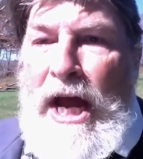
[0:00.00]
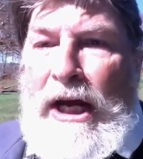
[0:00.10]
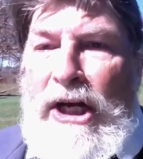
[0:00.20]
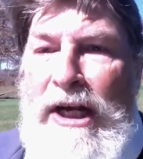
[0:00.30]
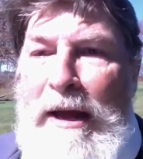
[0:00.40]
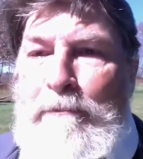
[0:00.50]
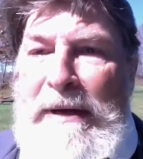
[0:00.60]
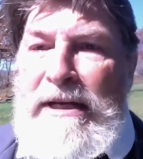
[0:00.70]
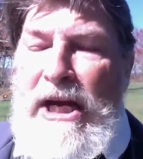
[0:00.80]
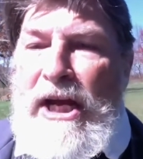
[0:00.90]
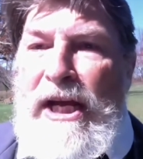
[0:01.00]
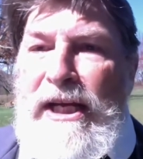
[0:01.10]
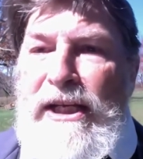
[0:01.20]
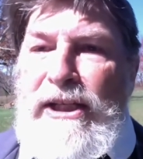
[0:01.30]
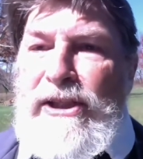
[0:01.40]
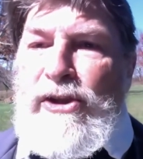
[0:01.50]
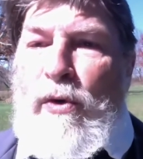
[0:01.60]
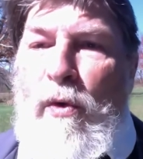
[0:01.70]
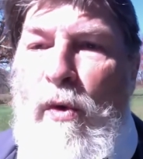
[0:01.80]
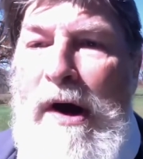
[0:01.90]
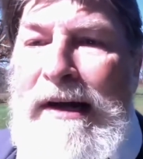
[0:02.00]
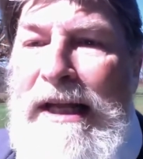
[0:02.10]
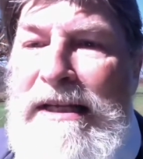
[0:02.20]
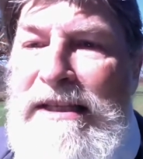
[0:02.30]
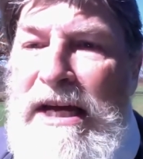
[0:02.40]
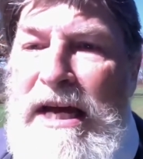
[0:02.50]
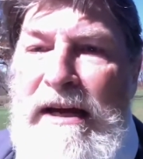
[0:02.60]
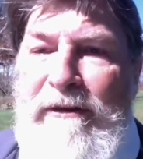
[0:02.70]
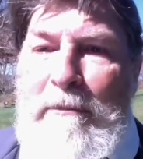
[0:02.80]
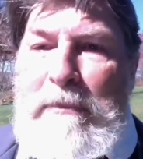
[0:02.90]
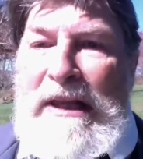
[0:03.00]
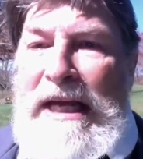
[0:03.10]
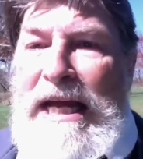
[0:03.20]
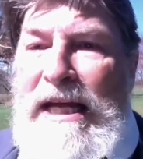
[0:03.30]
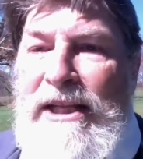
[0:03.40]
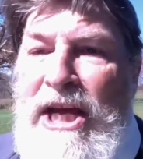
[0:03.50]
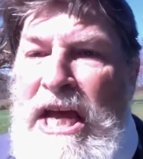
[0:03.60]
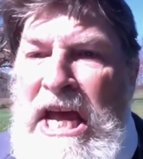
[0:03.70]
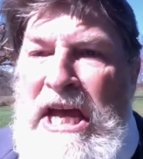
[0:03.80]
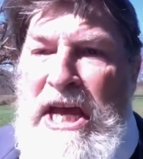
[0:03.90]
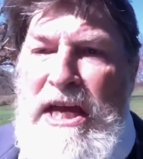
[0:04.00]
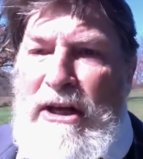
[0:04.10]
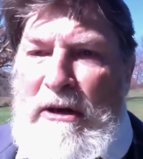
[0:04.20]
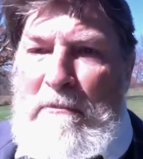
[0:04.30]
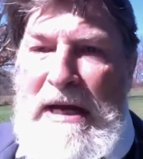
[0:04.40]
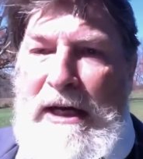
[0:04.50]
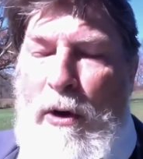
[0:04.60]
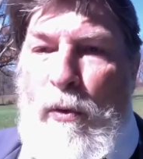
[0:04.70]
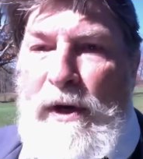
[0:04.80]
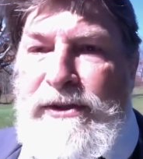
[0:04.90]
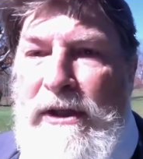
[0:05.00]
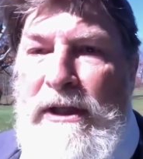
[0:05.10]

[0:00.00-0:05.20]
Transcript: clapping his while he never bled. He'll make it whistle,